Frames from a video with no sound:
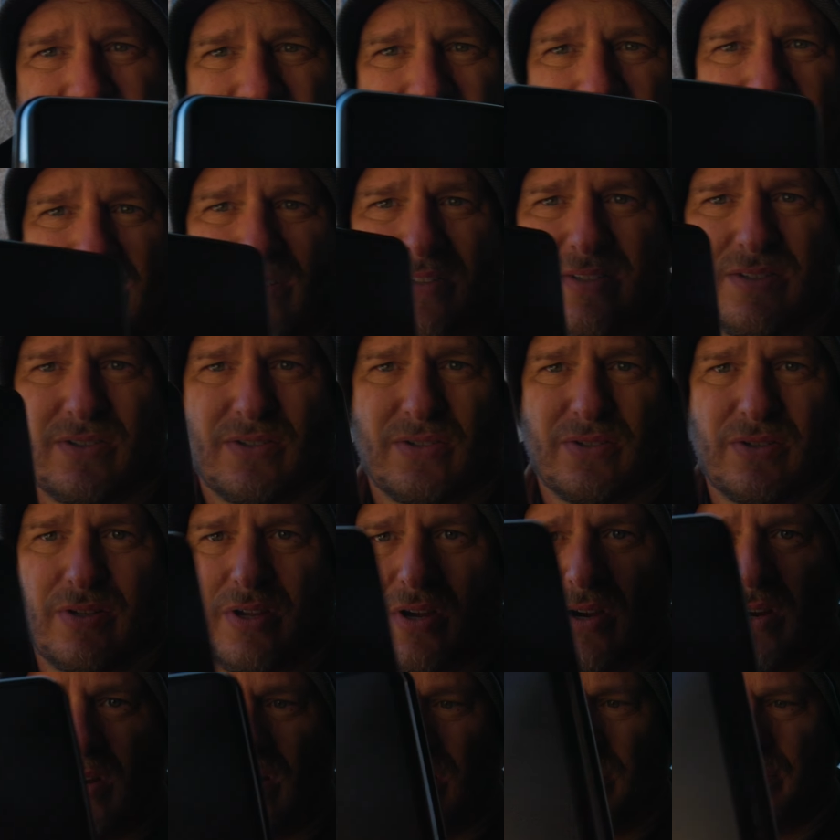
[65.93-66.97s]
I know it's a little
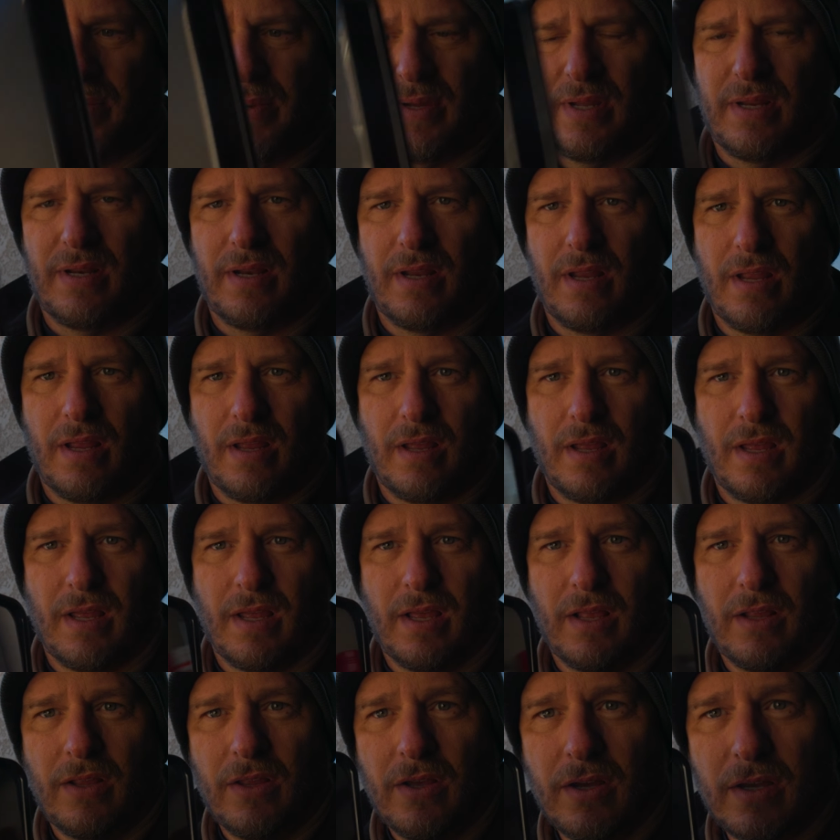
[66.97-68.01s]
dark, but
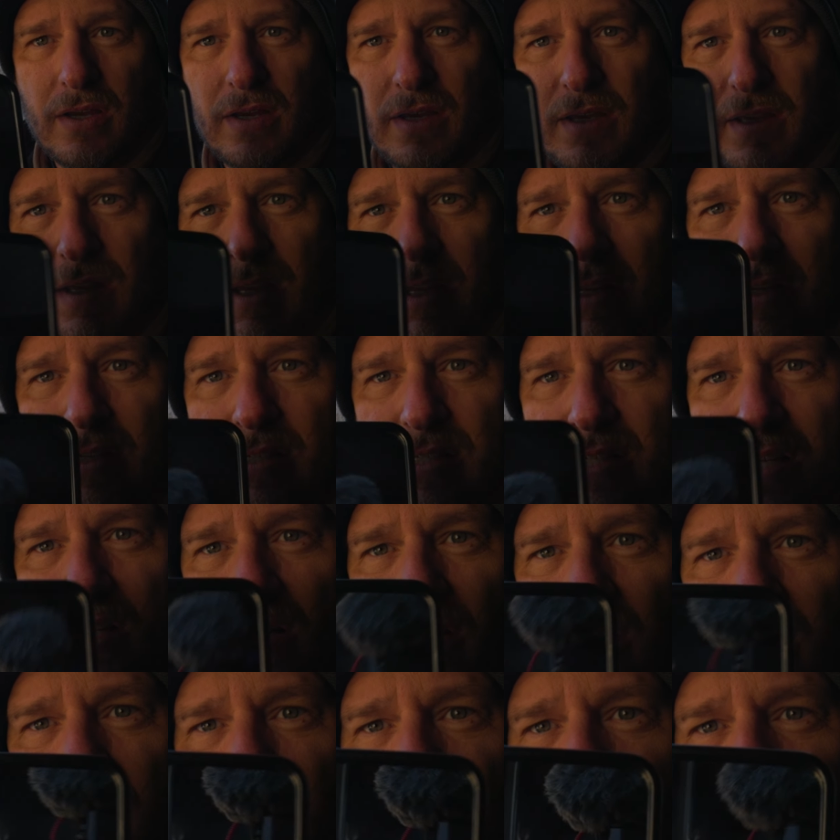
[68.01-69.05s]
look, can you see
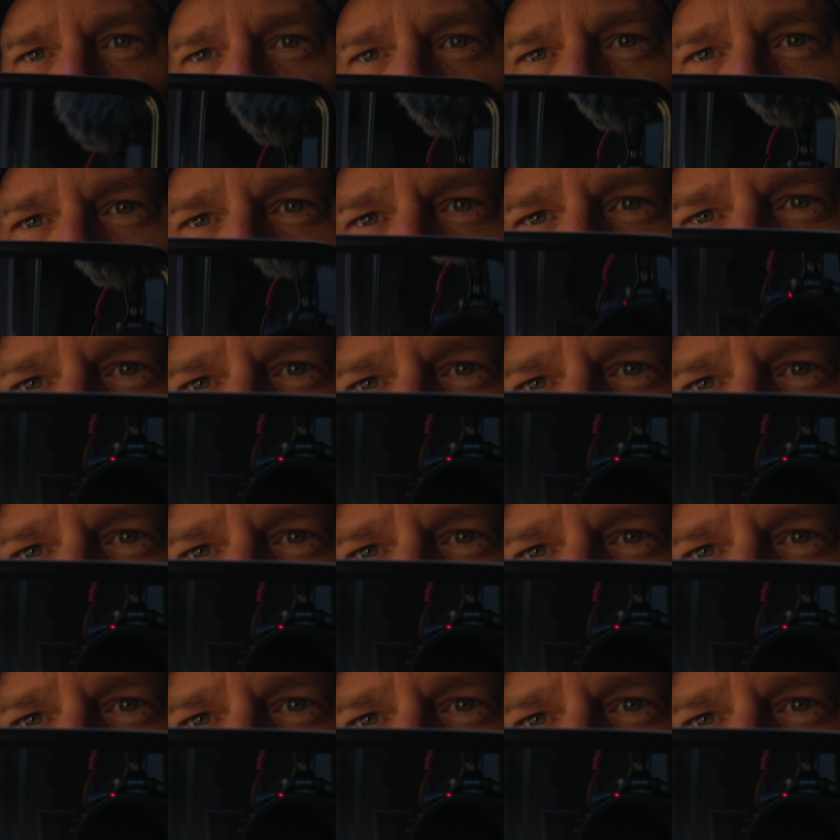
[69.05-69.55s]
yourselves?